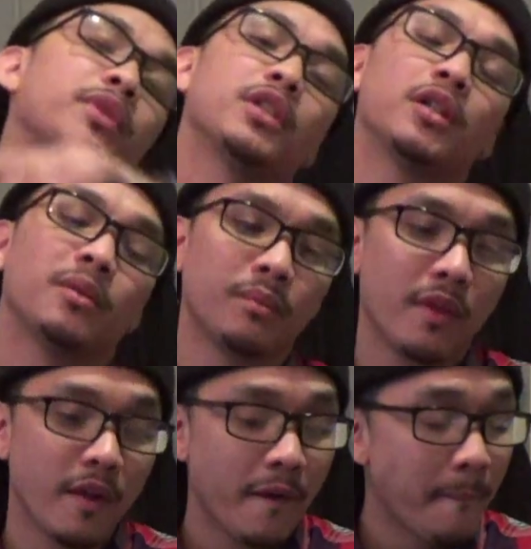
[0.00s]
But
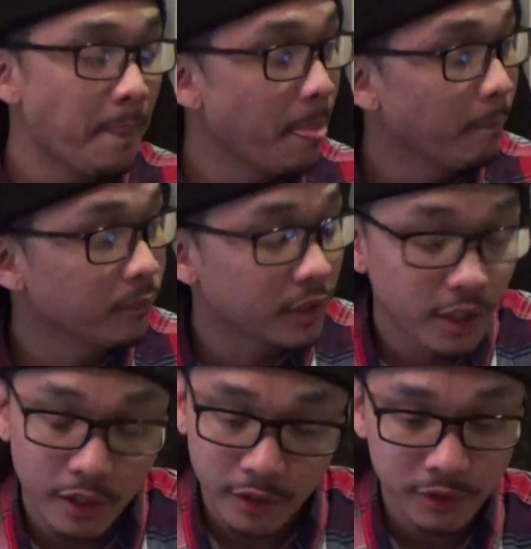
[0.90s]

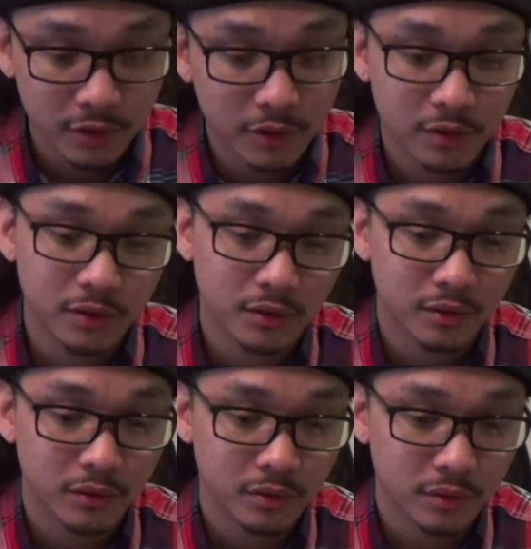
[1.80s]
yeah.
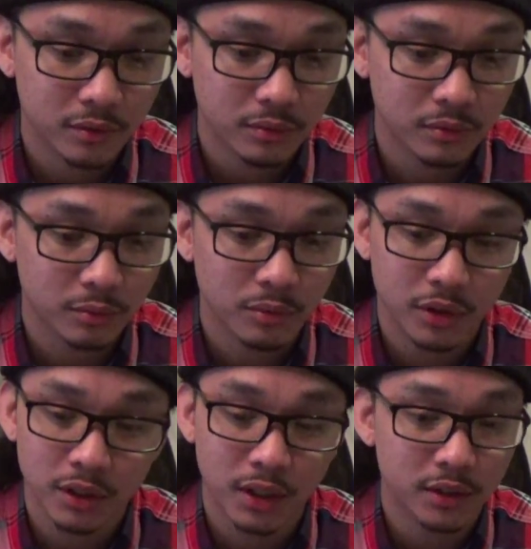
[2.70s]
What more
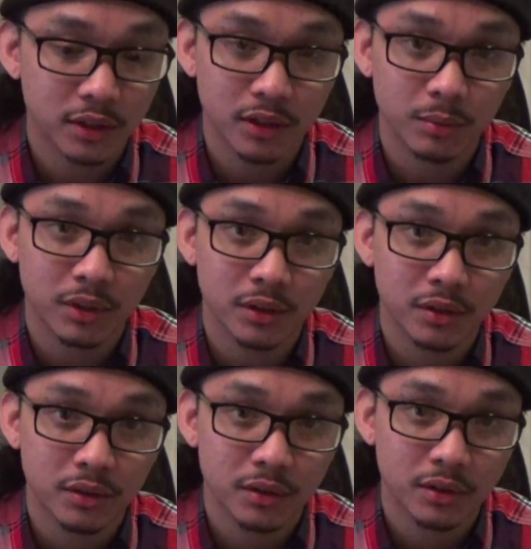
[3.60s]
can I say,
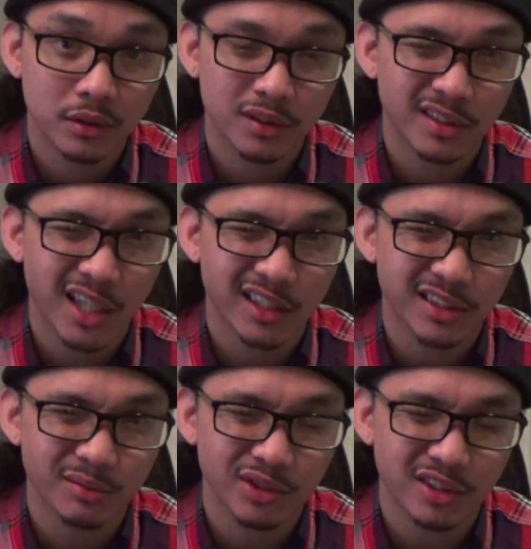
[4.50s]
man?
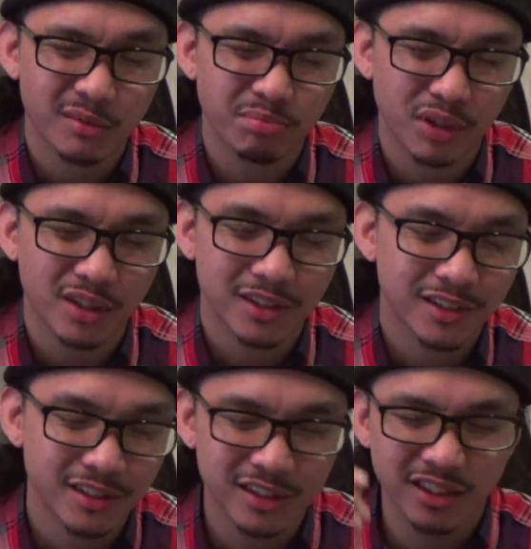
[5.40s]
90s music, bro.
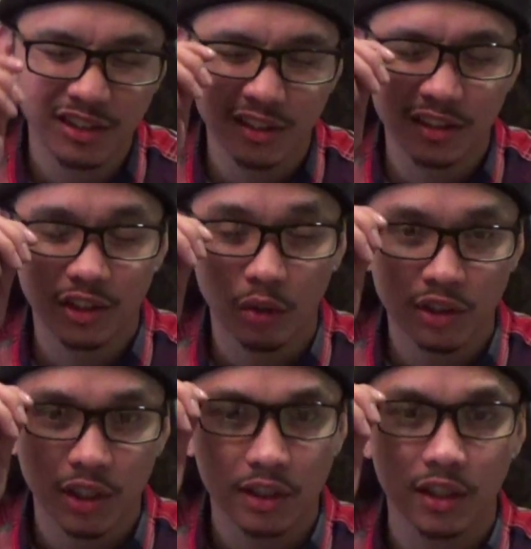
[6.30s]
Go
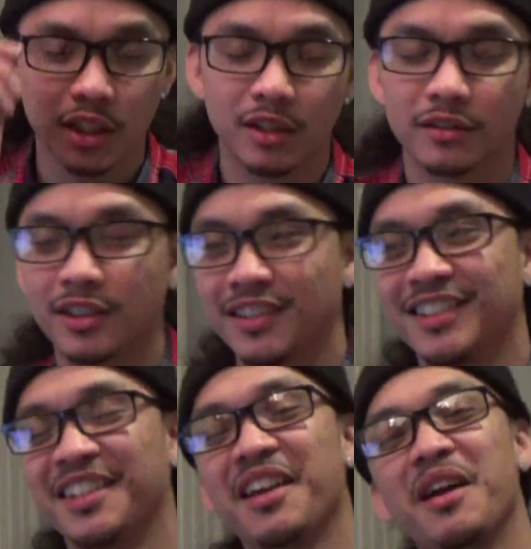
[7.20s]
check that out.
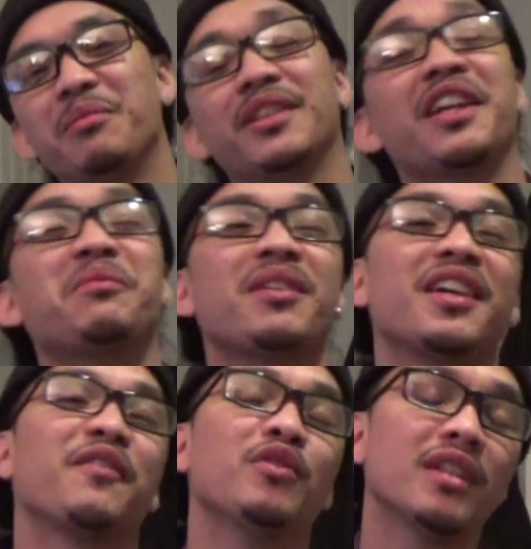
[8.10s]
But yeah, man.
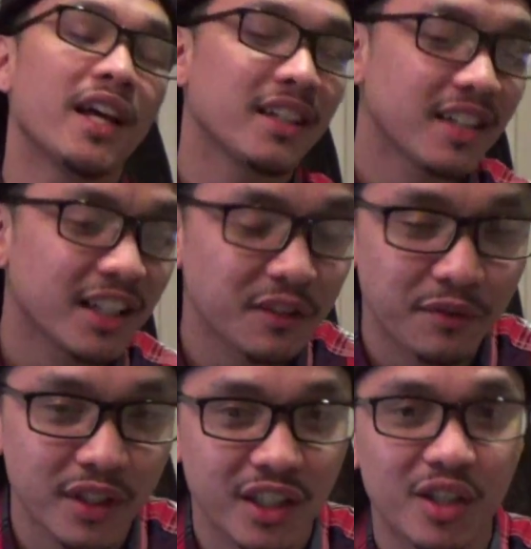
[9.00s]
If you like the
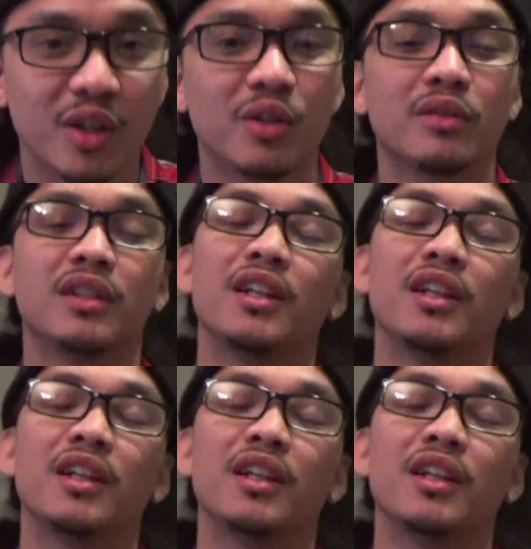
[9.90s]
video,